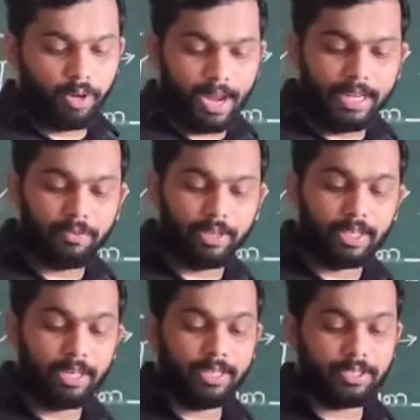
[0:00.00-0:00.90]
write
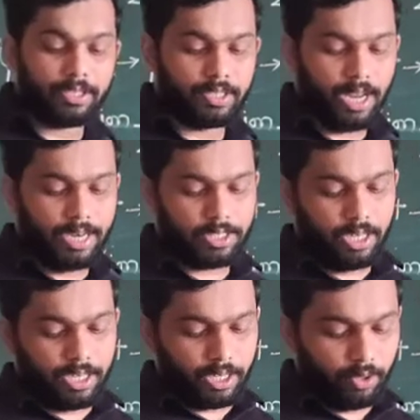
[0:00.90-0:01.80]
whether it is
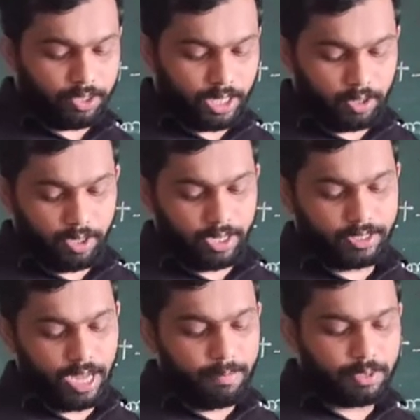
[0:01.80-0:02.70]
translatory or
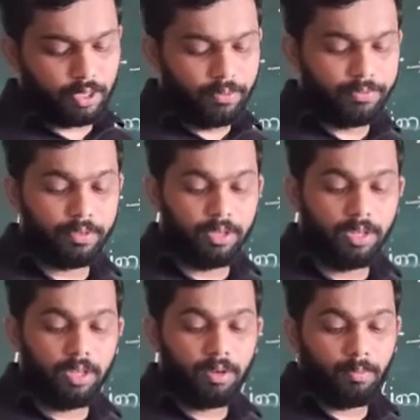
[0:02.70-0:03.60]
circulatory types of
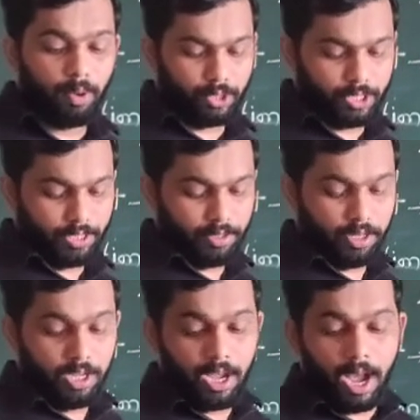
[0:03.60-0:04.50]
motion.
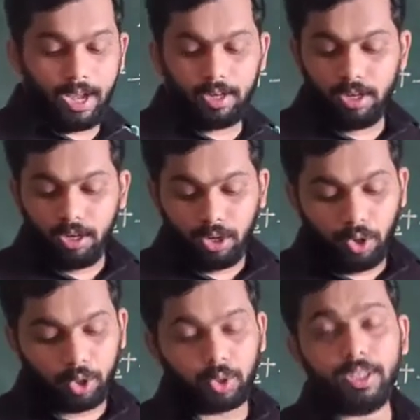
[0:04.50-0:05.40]
And
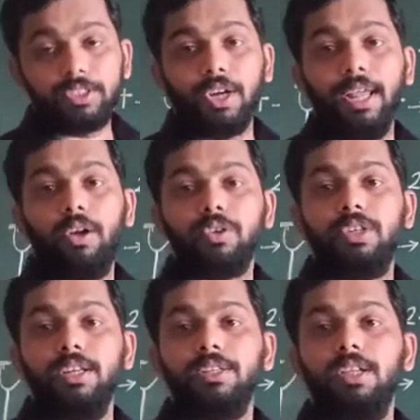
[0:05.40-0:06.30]
go through the study
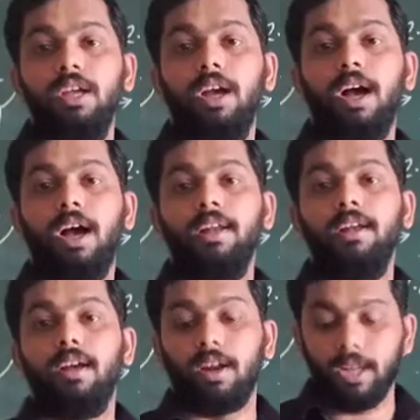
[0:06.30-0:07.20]
questions,
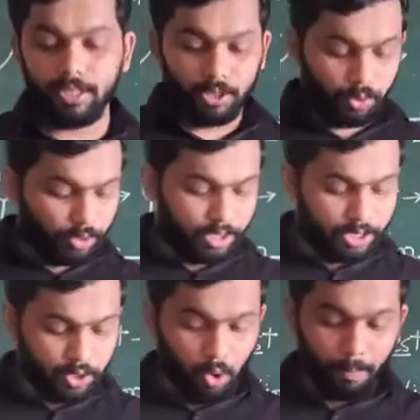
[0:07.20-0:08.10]
and related to
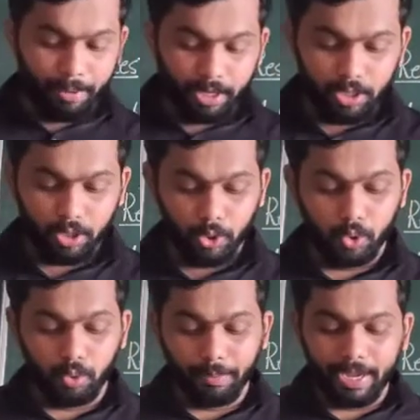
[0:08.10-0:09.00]
this topic,
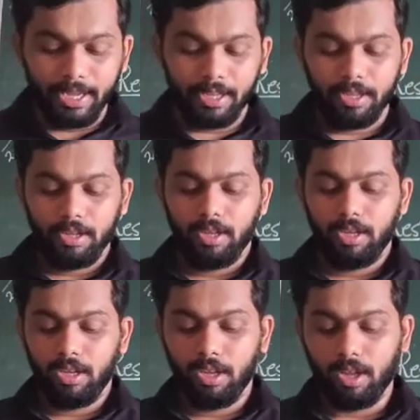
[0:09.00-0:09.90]
you may
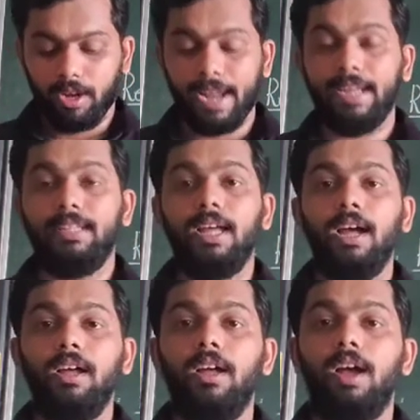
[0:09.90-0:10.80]
write the
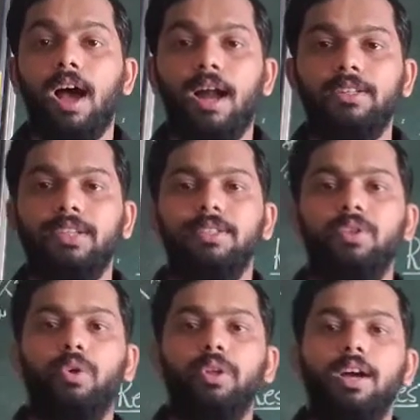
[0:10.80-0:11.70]

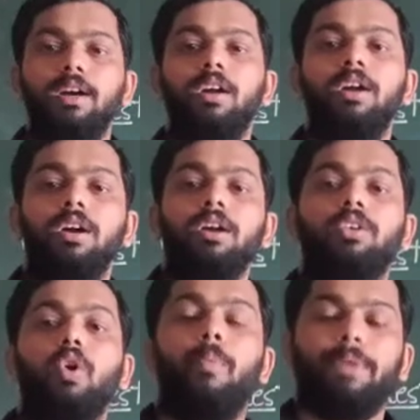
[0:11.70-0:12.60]
answers on your
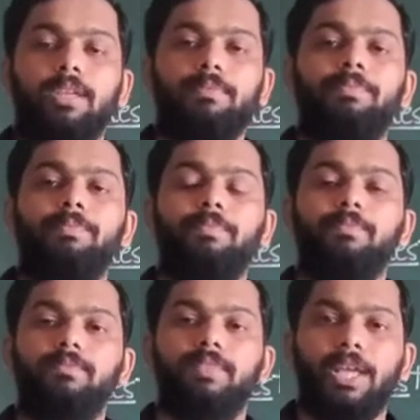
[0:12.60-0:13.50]
copy.
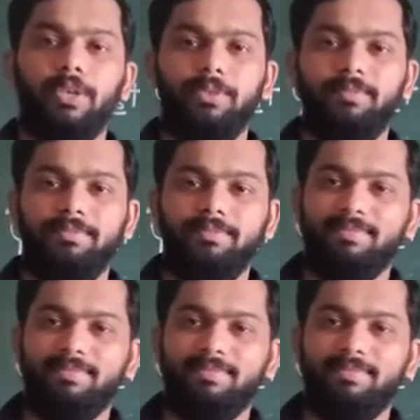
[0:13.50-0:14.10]
Thank you.